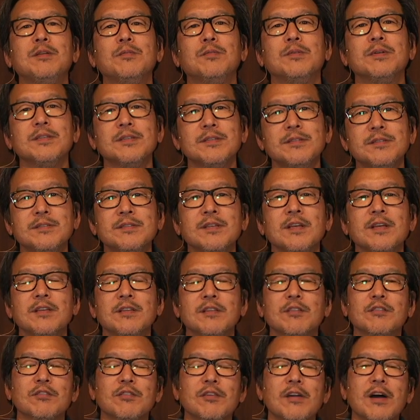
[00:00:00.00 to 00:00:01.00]
Was
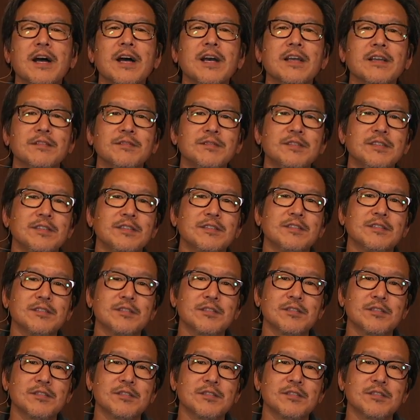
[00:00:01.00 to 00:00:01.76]
the cry of Jesus